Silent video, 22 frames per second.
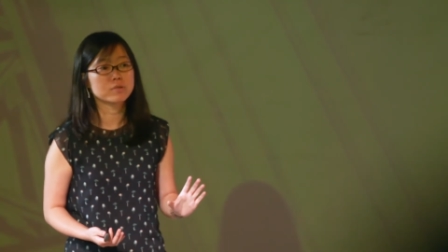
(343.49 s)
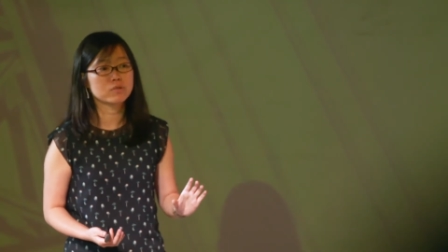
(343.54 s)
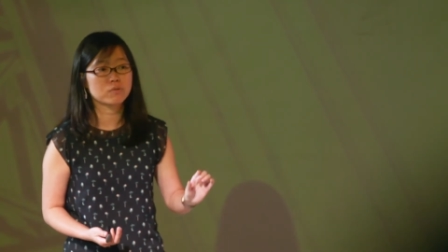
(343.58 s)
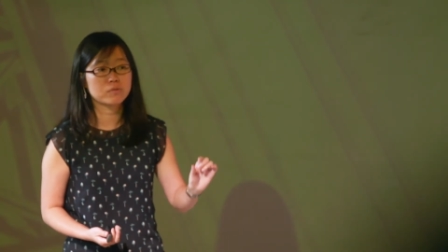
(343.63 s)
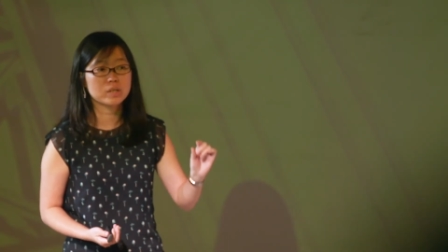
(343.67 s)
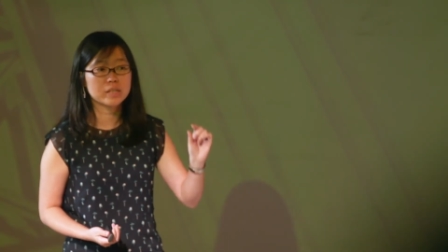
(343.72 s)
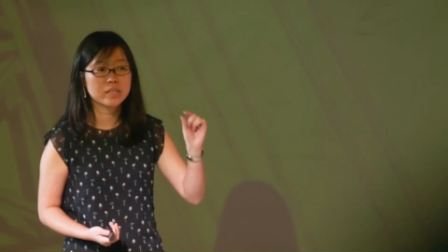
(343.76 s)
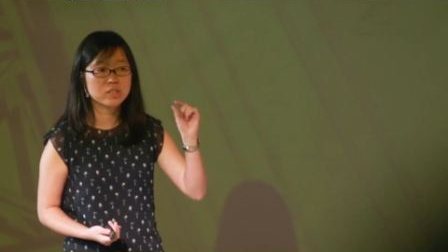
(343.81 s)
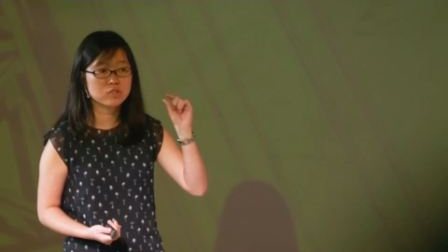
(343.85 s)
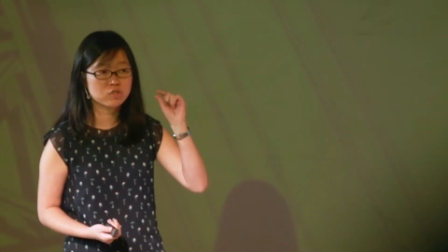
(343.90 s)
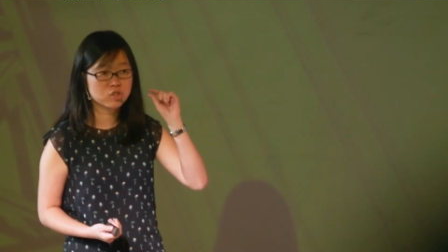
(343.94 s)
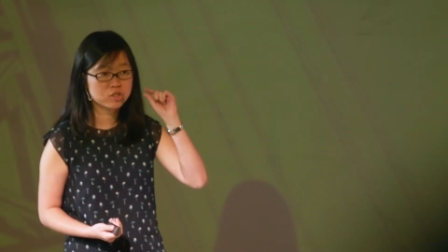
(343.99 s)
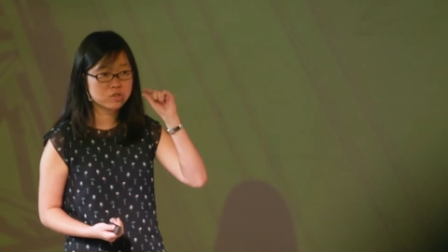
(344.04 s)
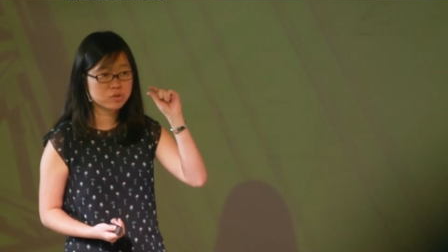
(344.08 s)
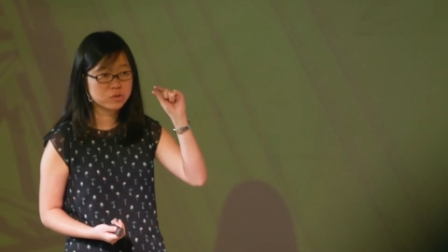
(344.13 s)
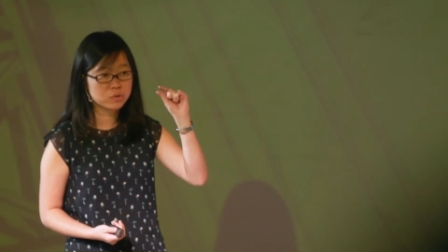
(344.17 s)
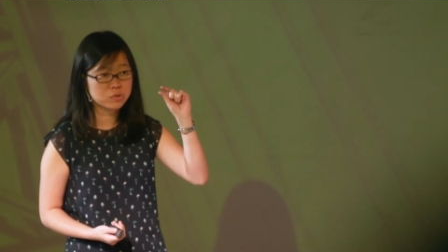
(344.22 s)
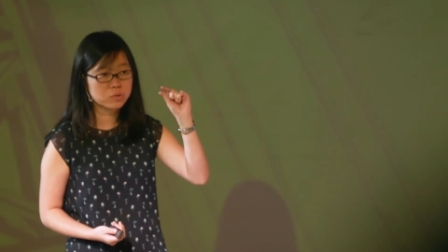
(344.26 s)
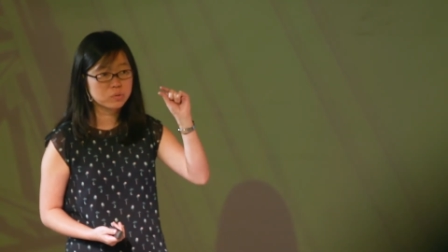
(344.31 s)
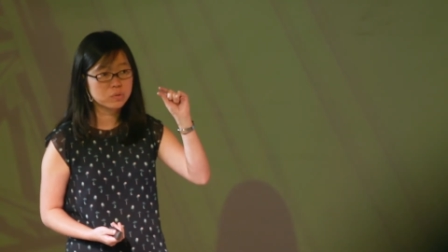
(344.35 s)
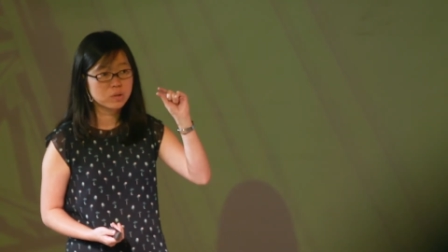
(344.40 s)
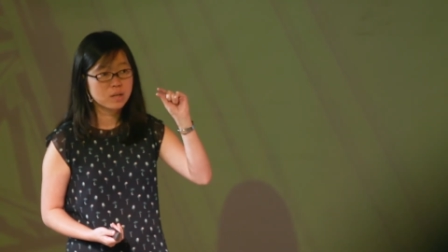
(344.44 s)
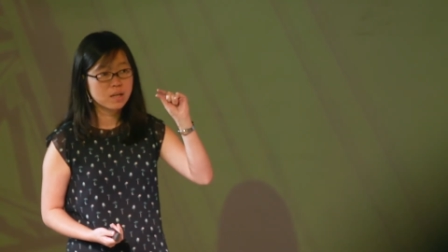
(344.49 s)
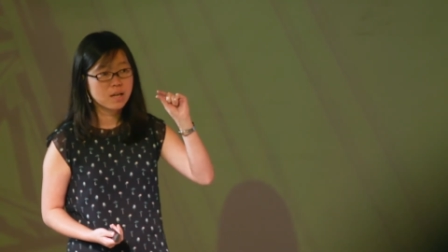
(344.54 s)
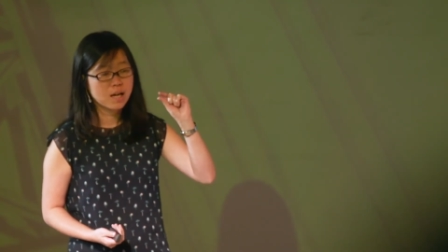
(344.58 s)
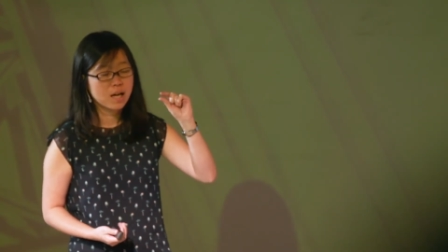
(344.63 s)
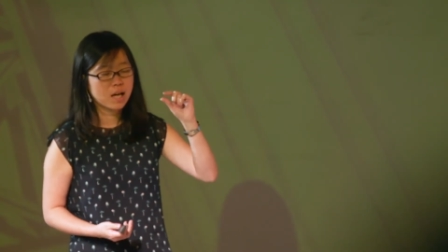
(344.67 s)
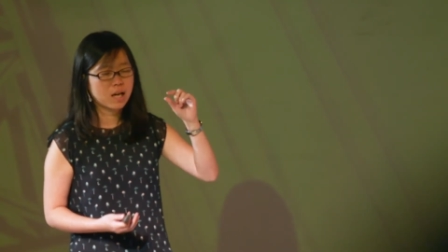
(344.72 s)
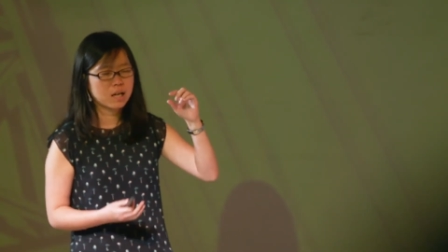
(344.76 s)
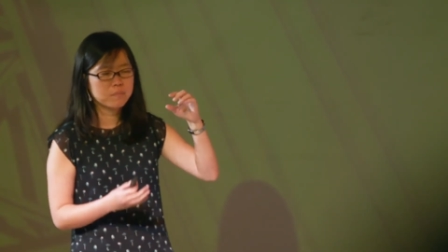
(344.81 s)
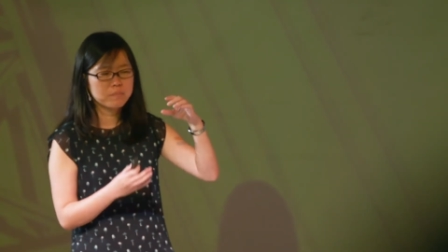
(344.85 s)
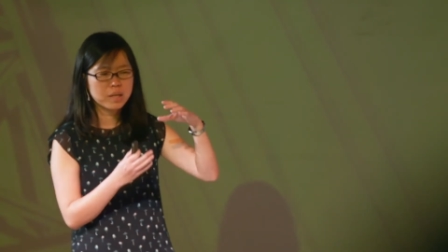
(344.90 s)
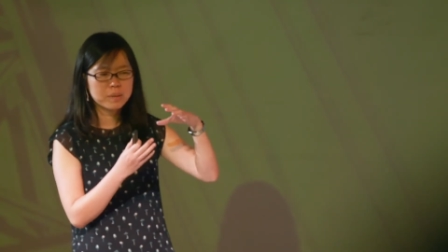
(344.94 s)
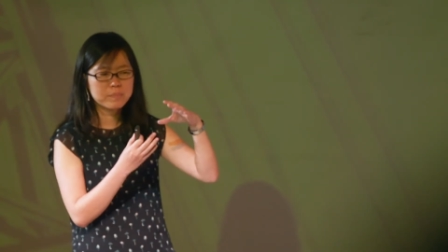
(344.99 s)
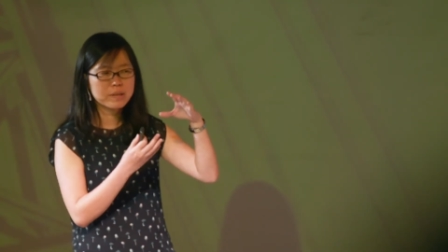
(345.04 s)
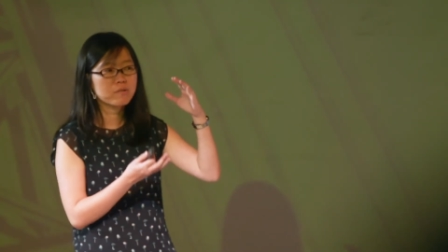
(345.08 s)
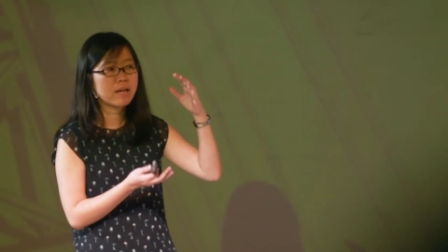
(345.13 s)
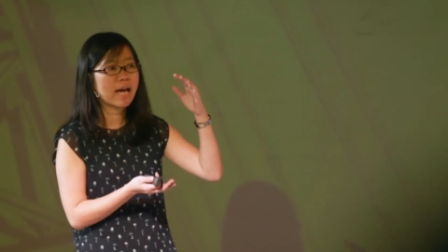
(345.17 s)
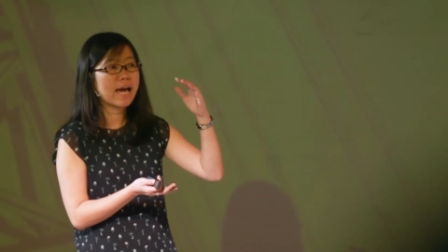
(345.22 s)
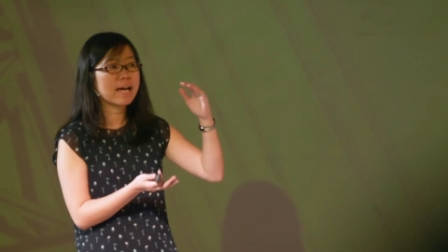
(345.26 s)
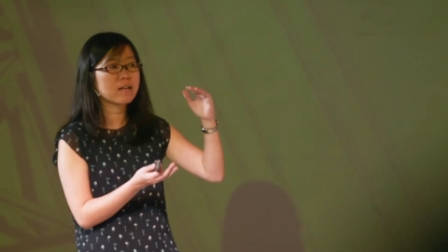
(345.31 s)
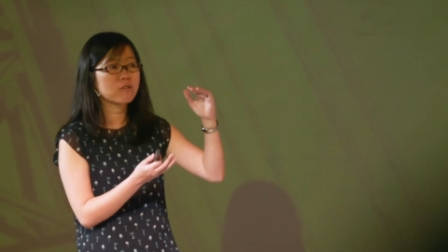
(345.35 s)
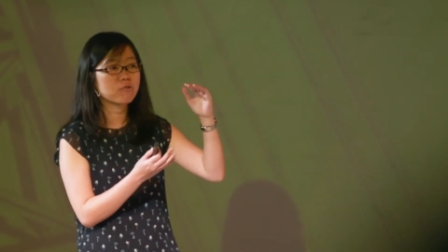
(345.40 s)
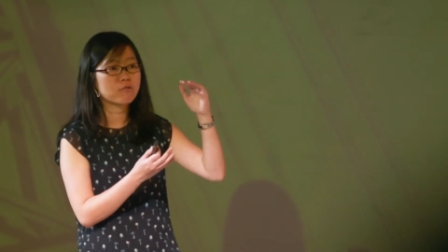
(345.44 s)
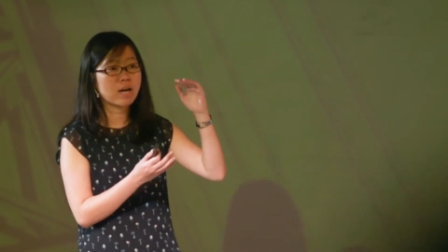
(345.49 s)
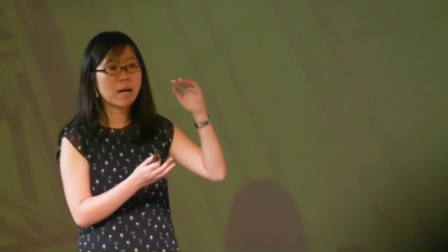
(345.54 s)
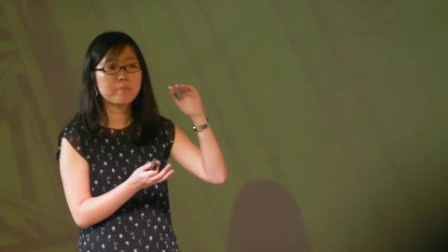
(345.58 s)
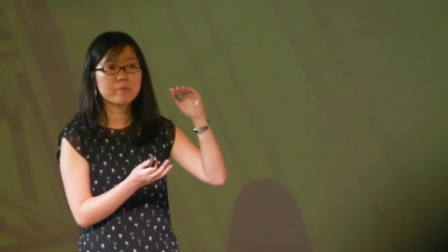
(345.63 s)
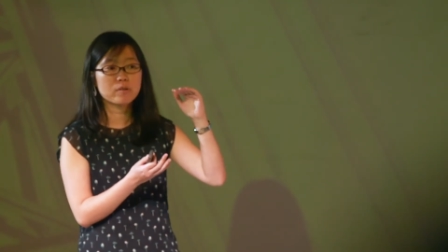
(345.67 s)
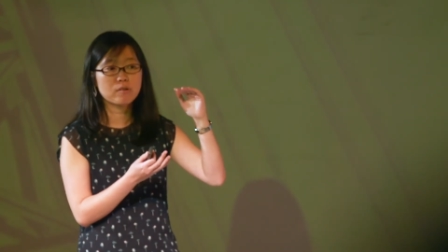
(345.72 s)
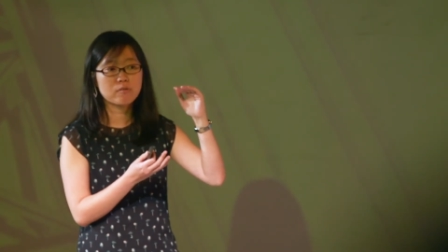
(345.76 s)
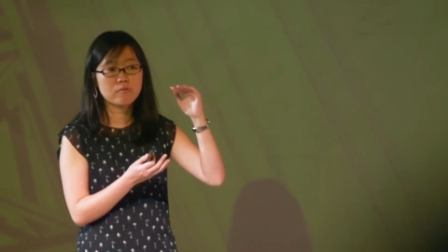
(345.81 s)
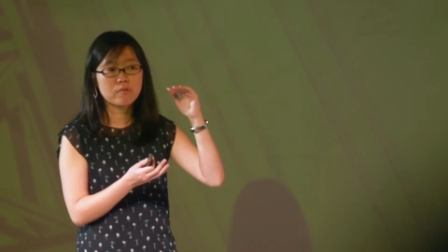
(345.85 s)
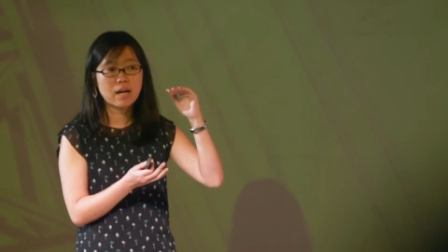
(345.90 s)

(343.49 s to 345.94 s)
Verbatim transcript: So really just do, uh, maybe add a wrapper